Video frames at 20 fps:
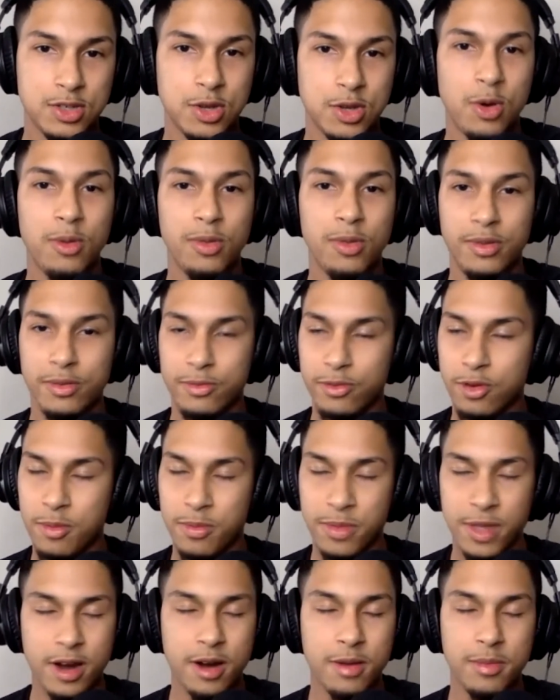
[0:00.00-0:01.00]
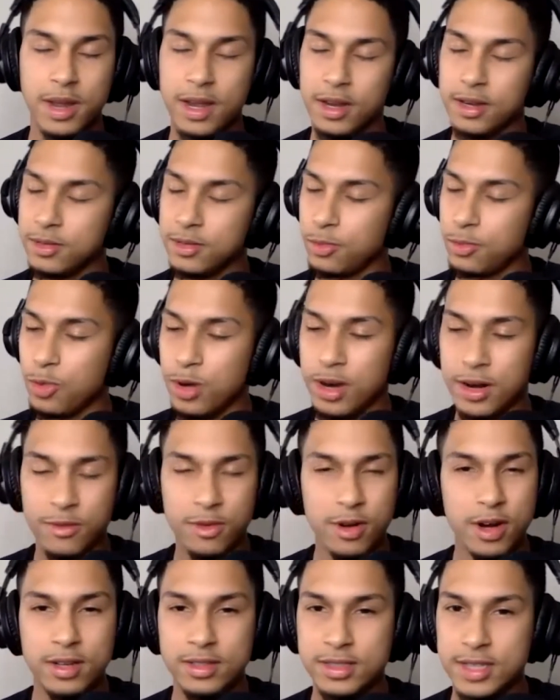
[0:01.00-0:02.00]
So from there, I'm like,
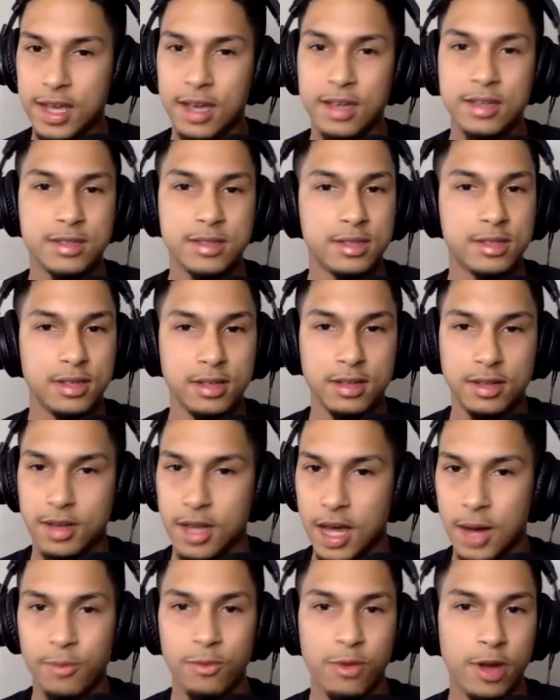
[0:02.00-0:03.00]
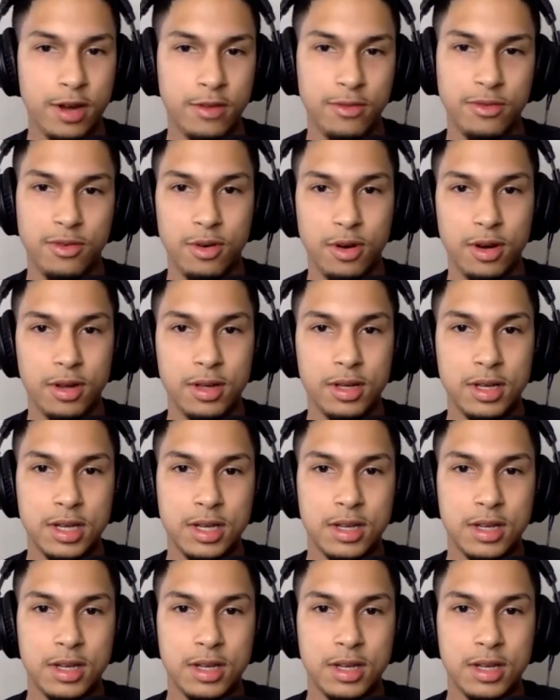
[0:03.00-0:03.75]
whatever it takes, I'm ready for it.